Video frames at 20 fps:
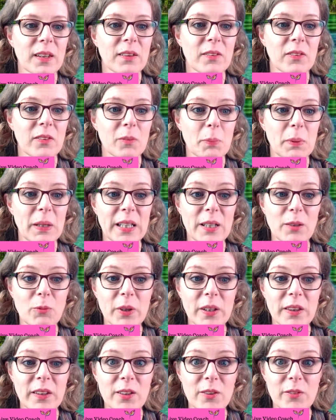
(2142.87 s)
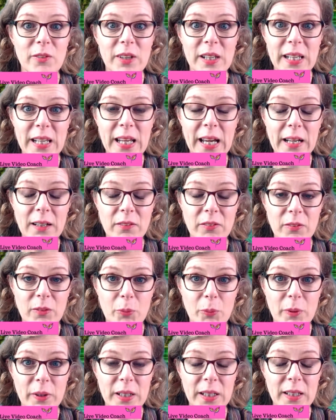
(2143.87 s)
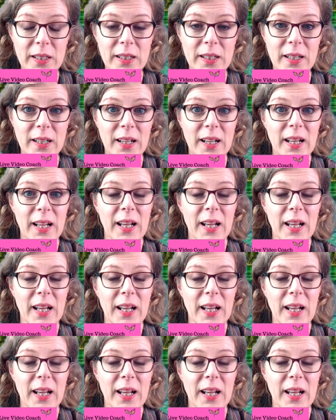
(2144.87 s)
speaking with you next week.